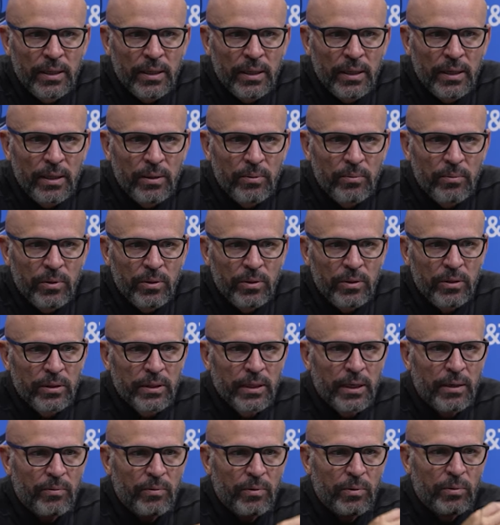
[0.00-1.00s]
we'll
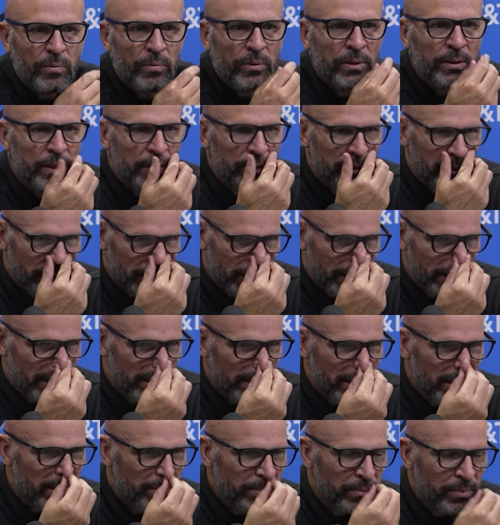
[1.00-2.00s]
look at what we need to
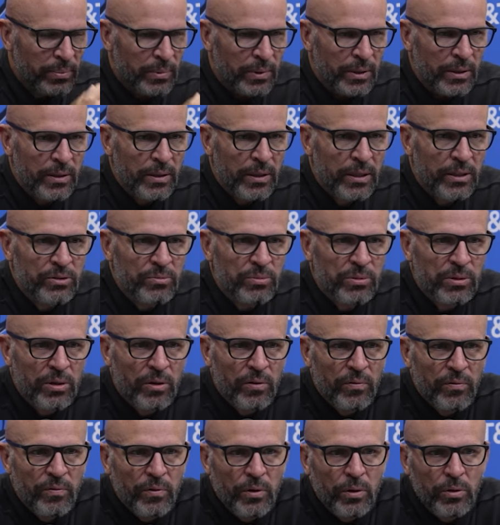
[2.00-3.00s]
clean up as we
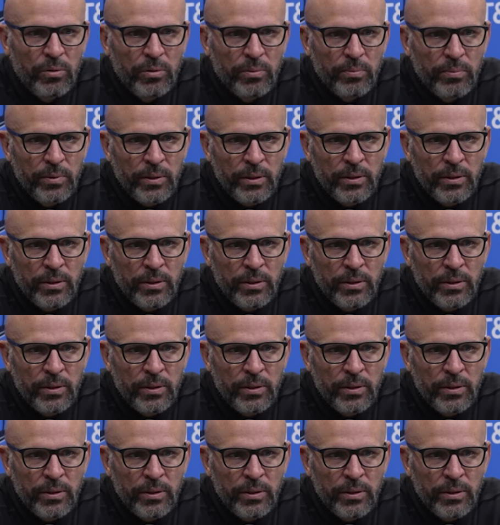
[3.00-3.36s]
go forward,